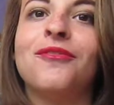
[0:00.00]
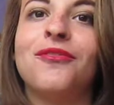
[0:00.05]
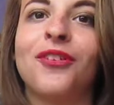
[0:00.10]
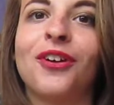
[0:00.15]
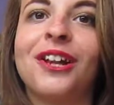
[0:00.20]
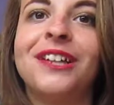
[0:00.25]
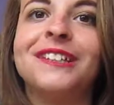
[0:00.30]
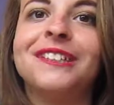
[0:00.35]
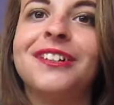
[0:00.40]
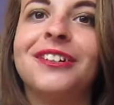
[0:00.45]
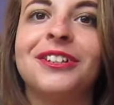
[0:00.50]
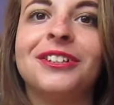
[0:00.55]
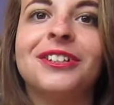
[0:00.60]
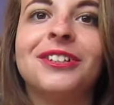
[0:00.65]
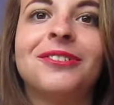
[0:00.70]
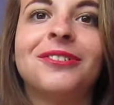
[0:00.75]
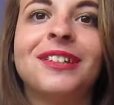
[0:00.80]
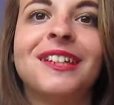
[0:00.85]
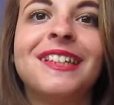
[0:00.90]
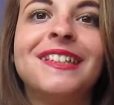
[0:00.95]
friends on
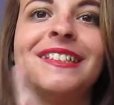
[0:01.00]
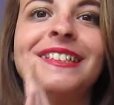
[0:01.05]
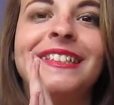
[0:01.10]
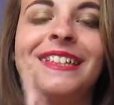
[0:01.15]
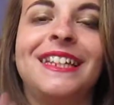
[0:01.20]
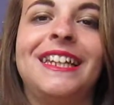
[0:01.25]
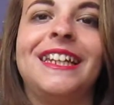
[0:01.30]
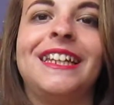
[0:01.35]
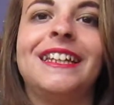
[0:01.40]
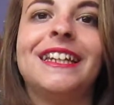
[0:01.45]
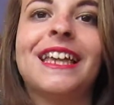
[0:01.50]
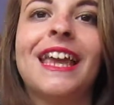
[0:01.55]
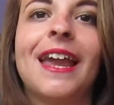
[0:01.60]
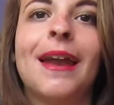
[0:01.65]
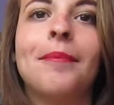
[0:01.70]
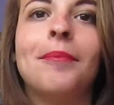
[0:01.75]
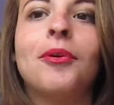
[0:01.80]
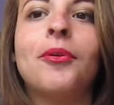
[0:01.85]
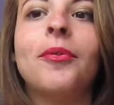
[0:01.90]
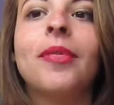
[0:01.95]
Goodreads, Nenia
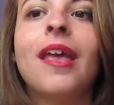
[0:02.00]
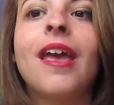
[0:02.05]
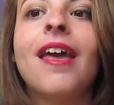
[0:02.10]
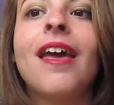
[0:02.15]
Campbell.